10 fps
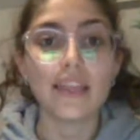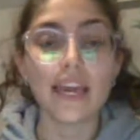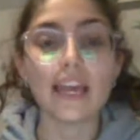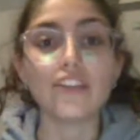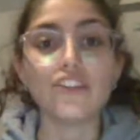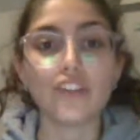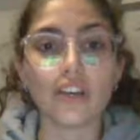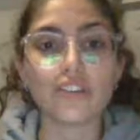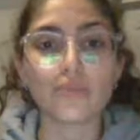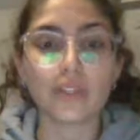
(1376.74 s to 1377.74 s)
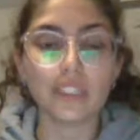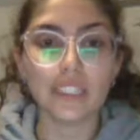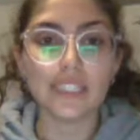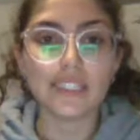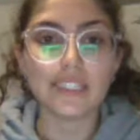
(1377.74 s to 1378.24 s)
They just
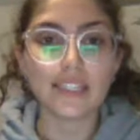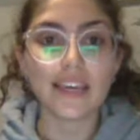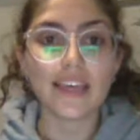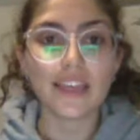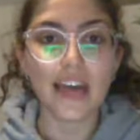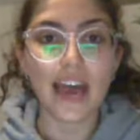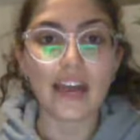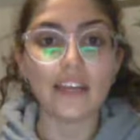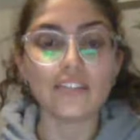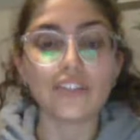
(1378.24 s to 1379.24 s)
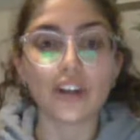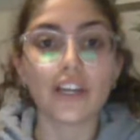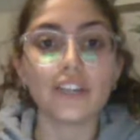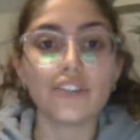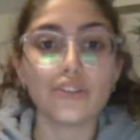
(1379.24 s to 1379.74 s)
released that
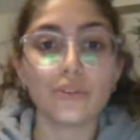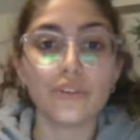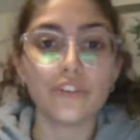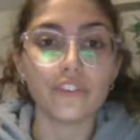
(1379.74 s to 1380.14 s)
starting June